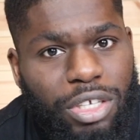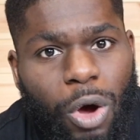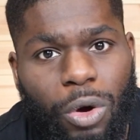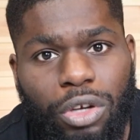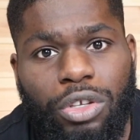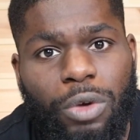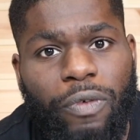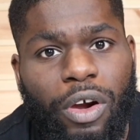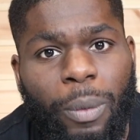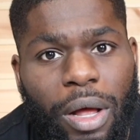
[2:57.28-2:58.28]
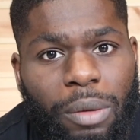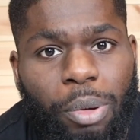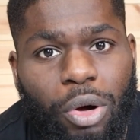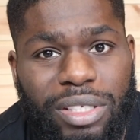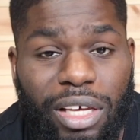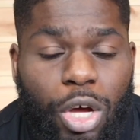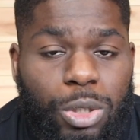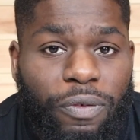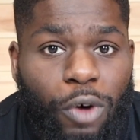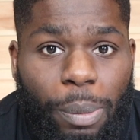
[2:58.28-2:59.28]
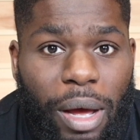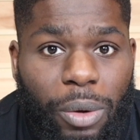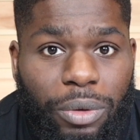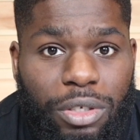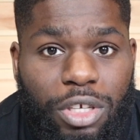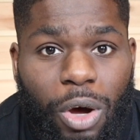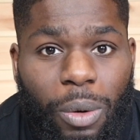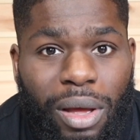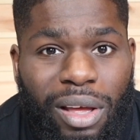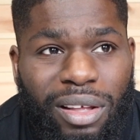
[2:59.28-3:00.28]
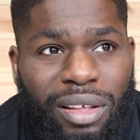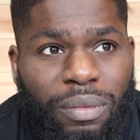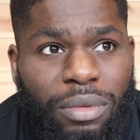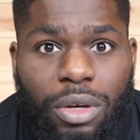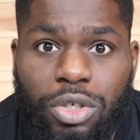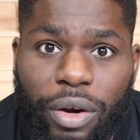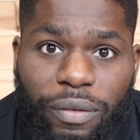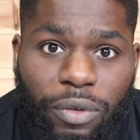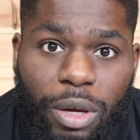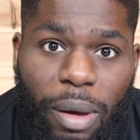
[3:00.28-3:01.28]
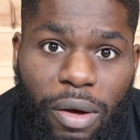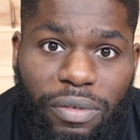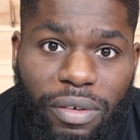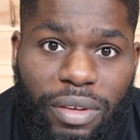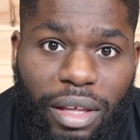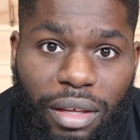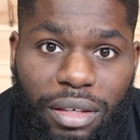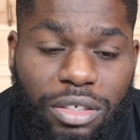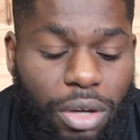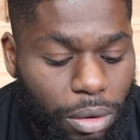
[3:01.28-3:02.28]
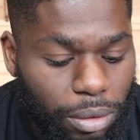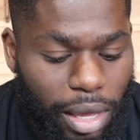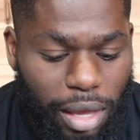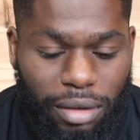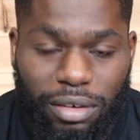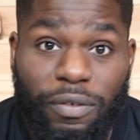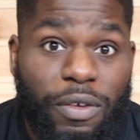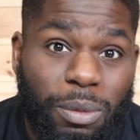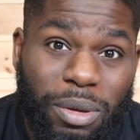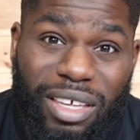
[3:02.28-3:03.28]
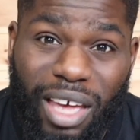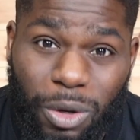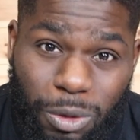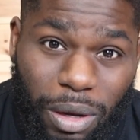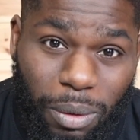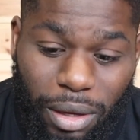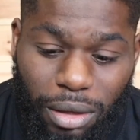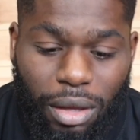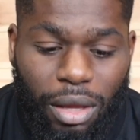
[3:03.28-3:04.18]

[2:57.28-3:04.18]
coat could do very well, but it cost me £4. So no, sorry, £3.50. So yeah, the 50p counts, by the way.